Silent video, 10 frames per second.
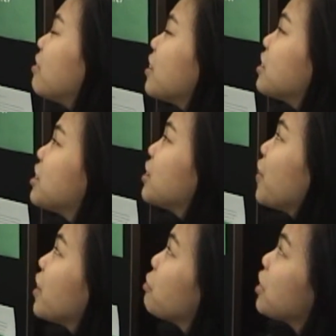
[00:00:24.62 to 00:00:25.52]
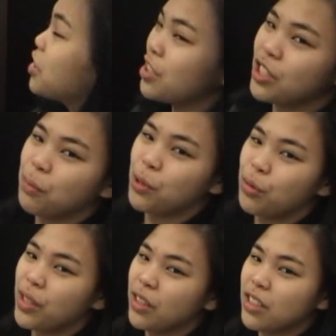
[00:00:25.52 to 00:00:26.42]
Well, it's to find a relationship
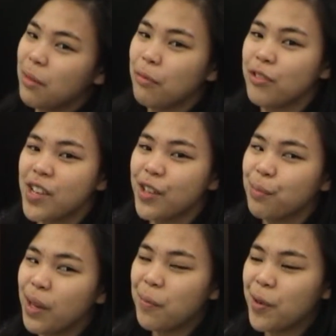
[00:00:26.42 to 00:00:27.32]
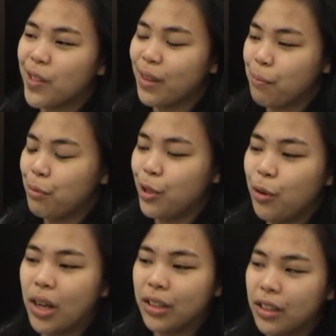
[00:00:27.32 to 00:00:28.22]
between the type of recycled paper and the print
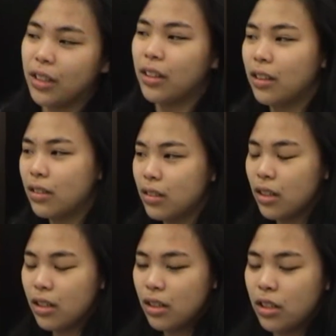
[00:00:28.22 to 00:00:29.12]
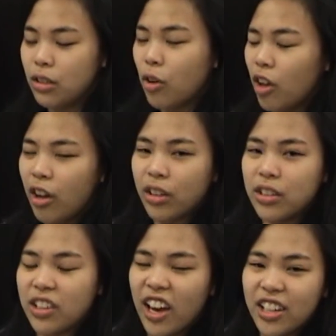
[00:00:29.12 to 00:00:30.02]
quality, because you know how on the
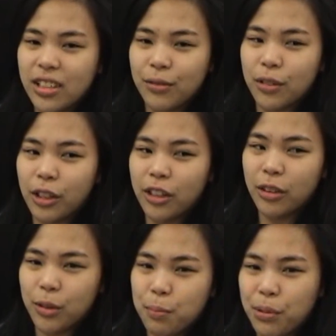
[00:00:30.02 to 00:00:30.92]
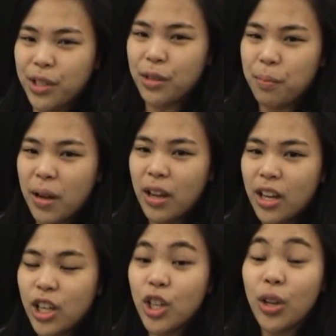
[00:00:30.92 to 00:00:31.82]
sides of like those printer
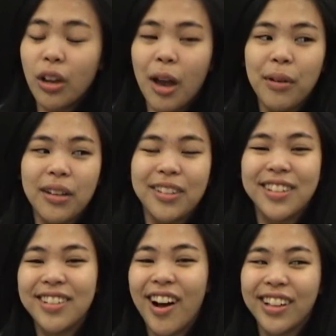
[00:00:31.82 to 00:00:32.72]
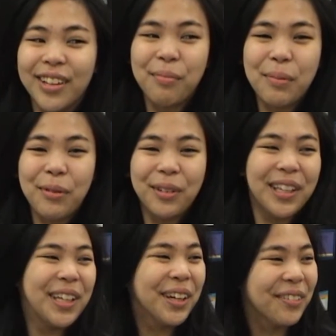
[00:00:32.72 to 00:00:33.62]
paper, I'm not gonna talk loud, people will
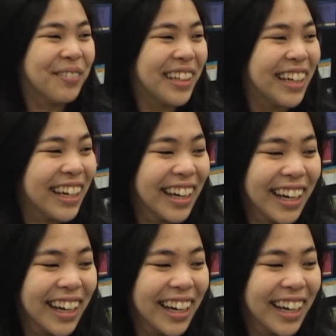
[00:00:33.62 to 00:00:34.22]
hear me.